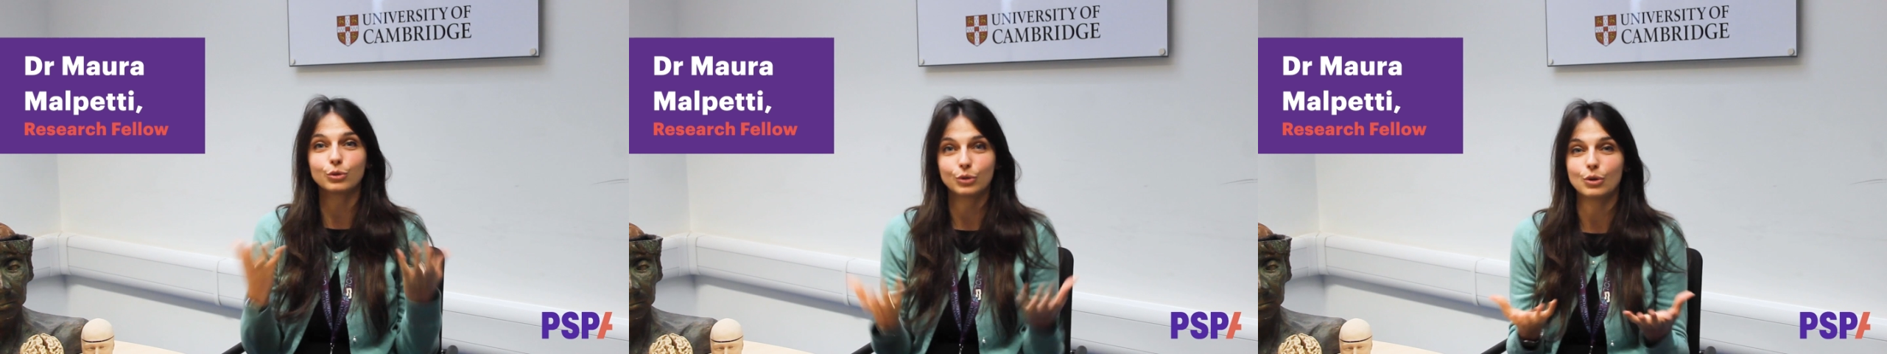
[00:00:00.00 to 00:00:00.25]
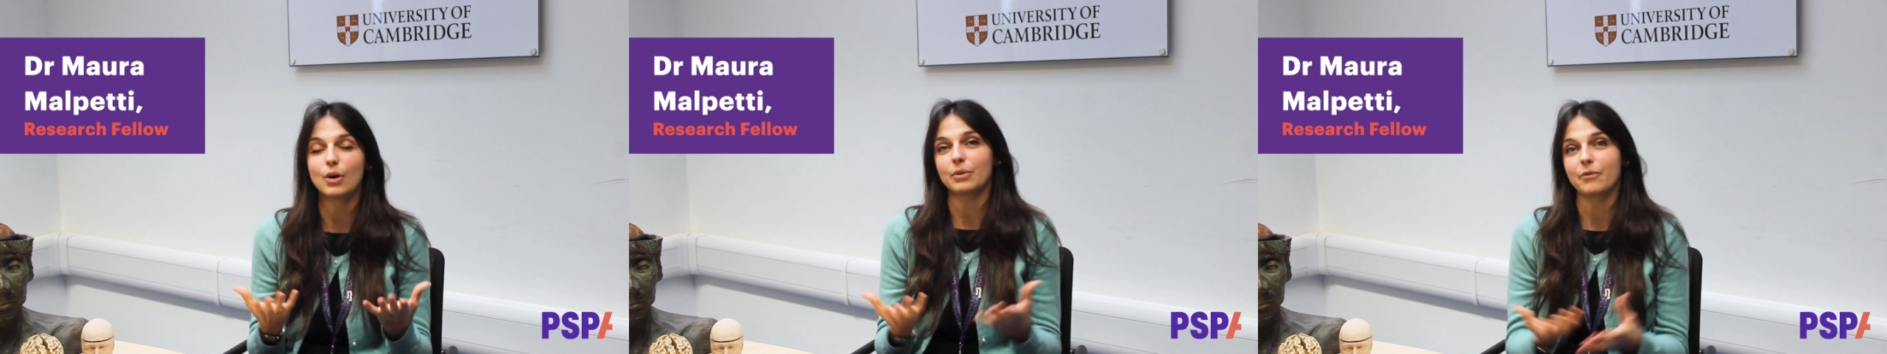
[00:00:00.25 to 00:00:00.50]
to
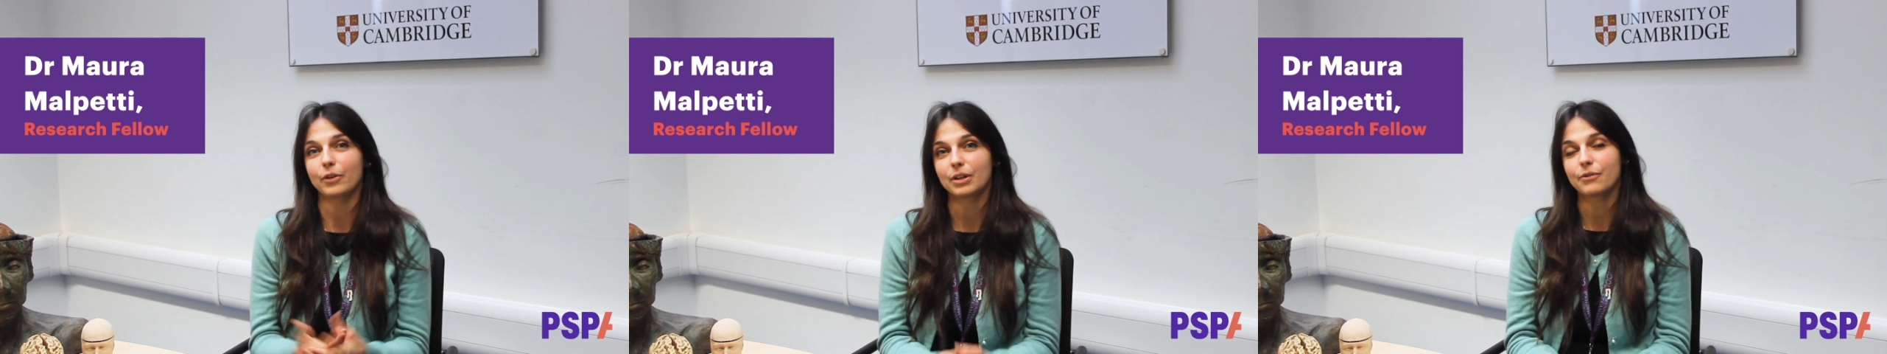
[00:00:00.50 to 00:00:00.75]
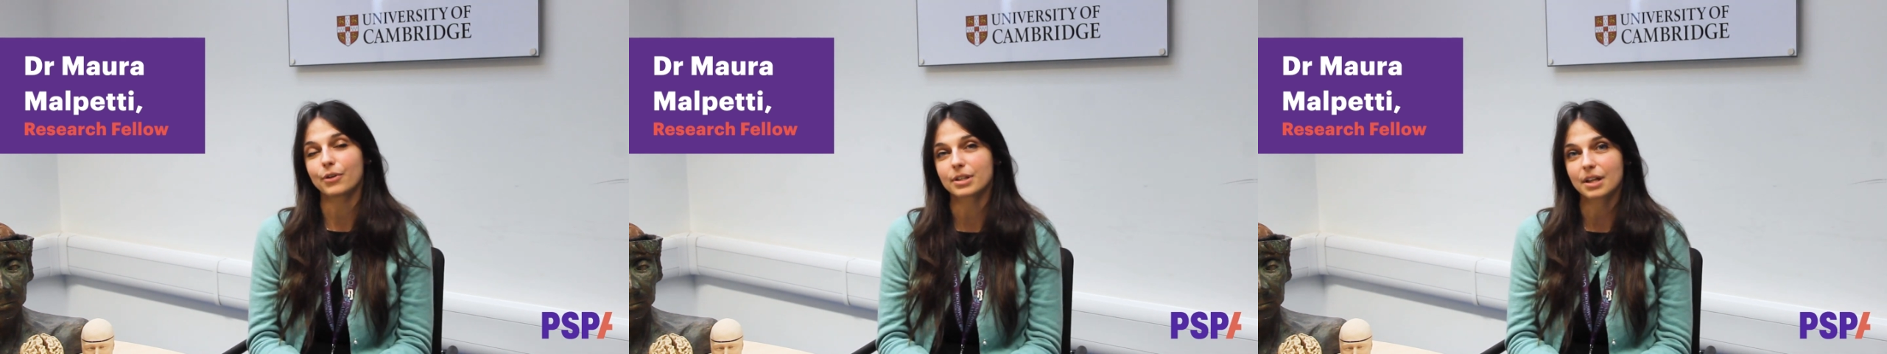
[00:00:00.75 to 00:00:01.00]
know for
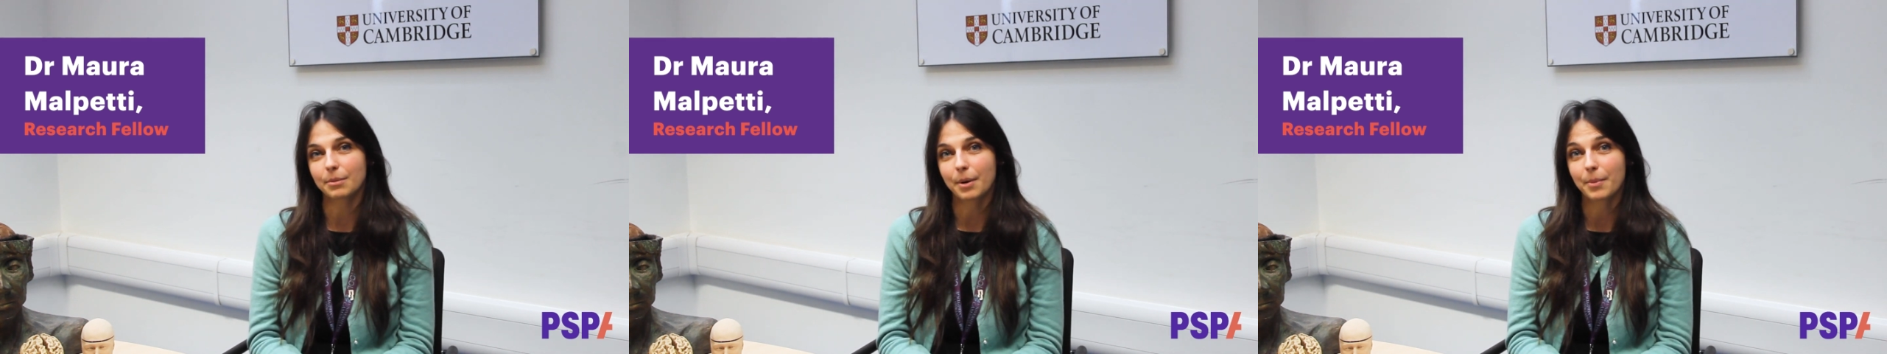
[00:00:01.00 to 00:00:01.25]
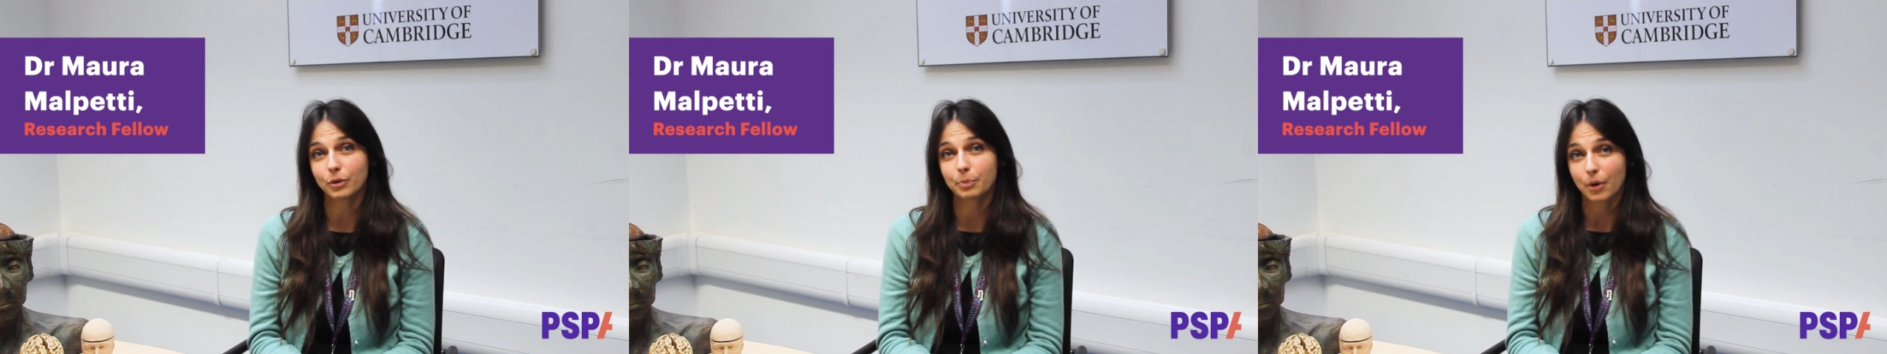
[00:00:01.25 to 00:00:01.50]
the first time
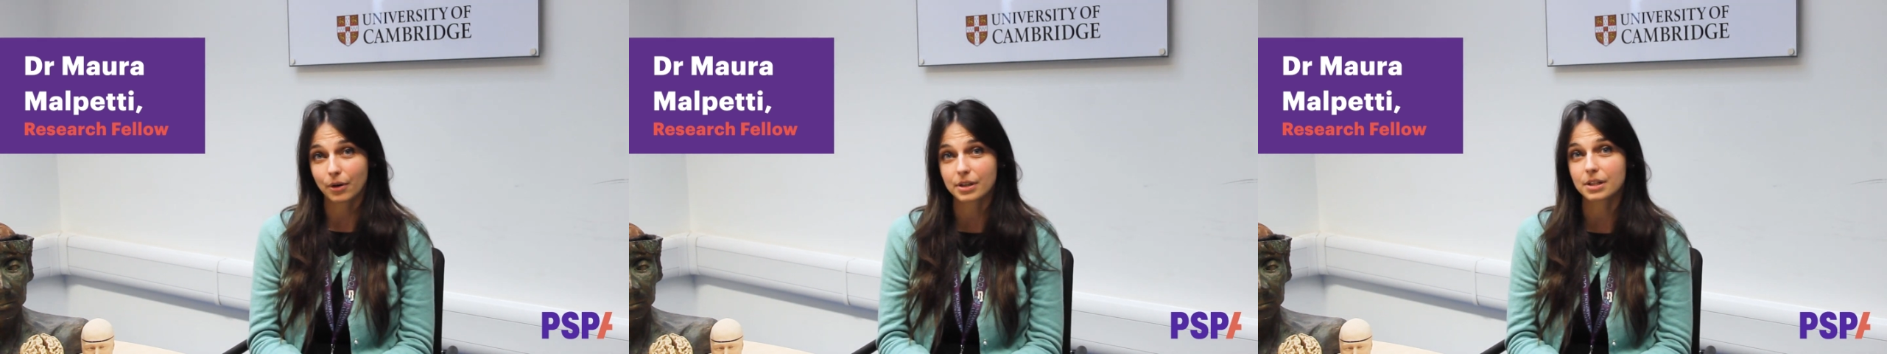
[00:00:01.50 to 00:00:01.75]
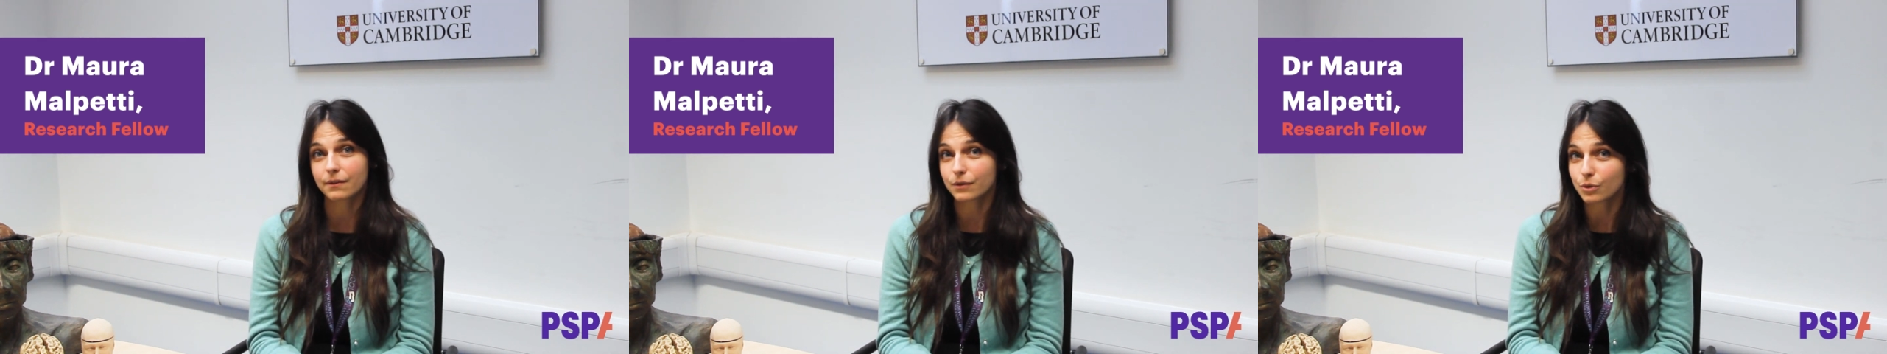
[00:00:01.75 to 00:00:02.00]
about
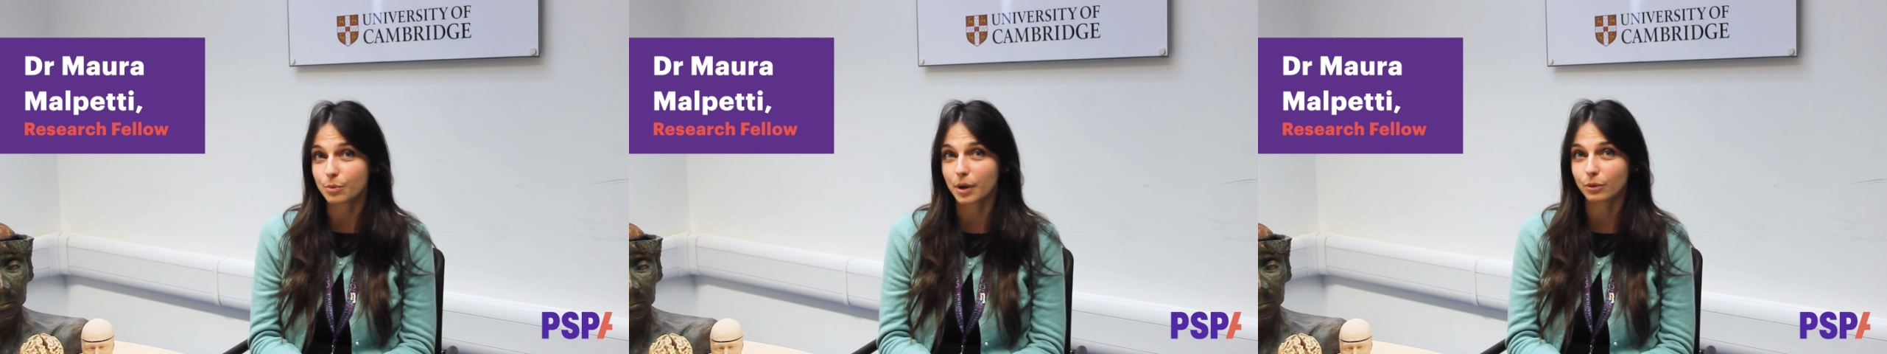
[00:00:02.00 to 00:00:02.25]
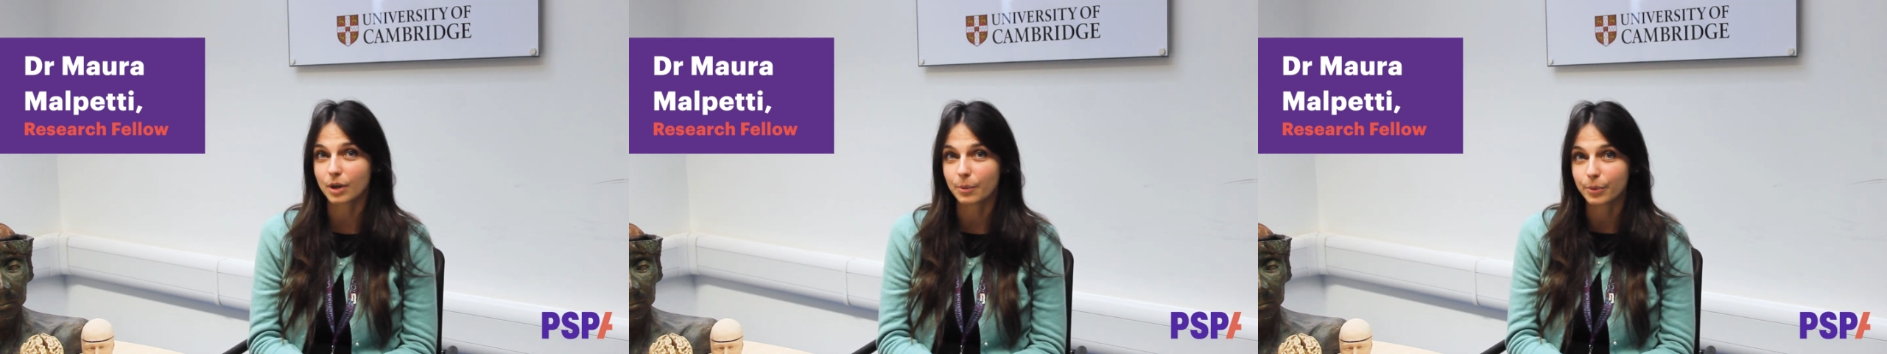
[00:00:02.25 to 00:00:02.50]
progressive
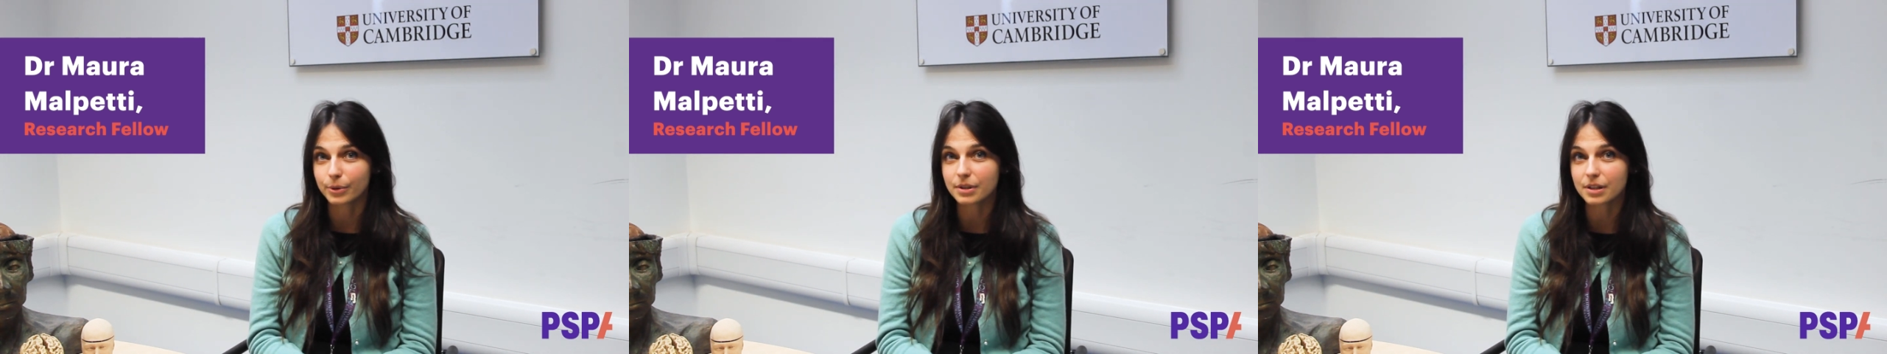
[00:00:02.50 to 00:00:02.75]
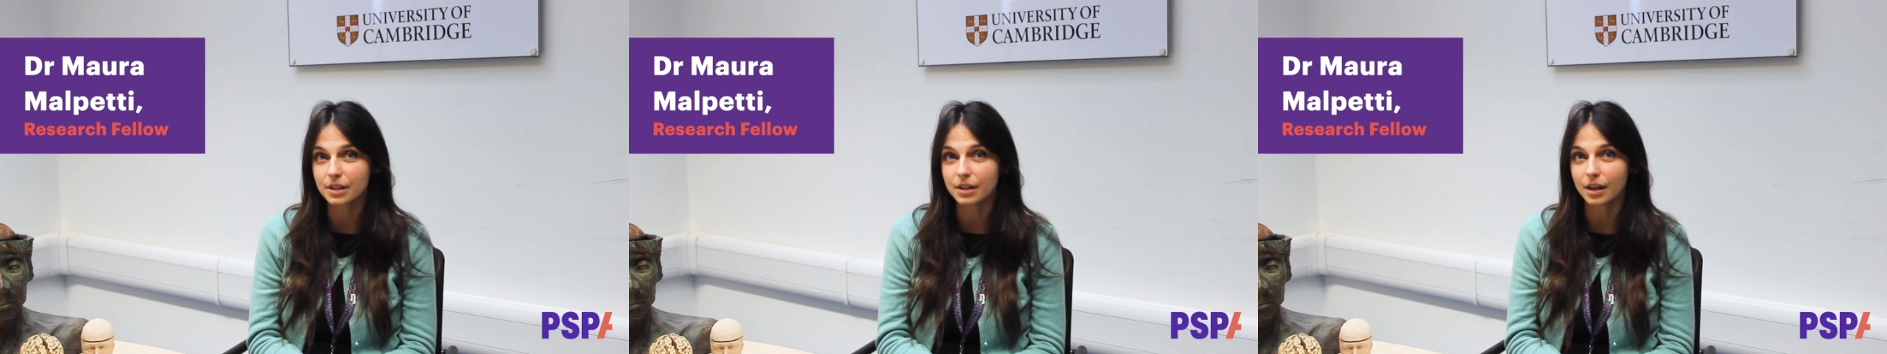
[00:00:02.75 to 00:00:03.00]
supranuclear
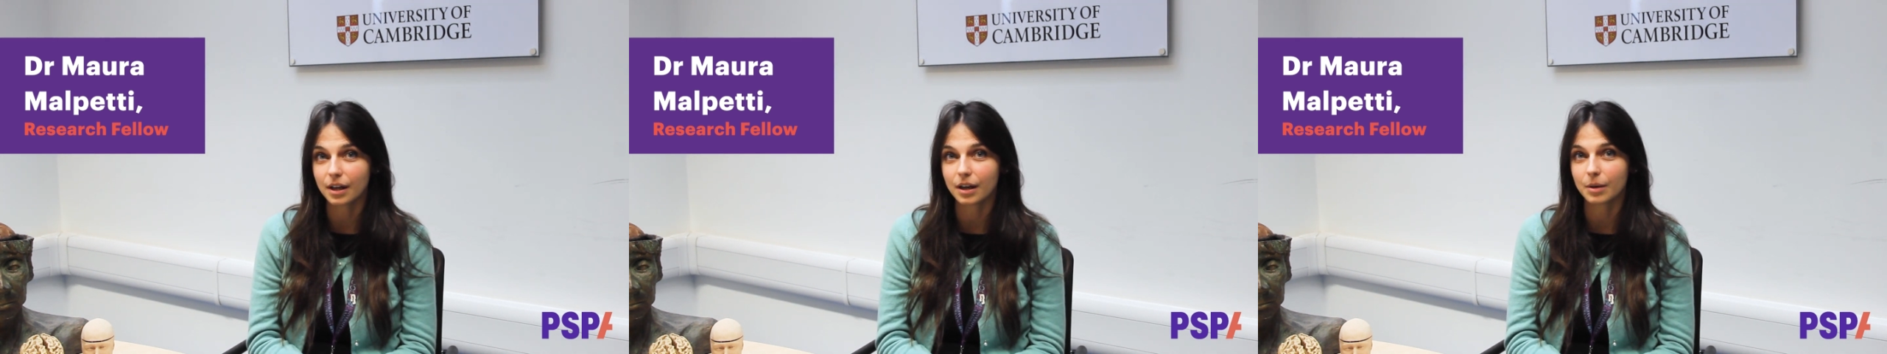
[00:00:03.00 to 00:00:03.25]
palsy,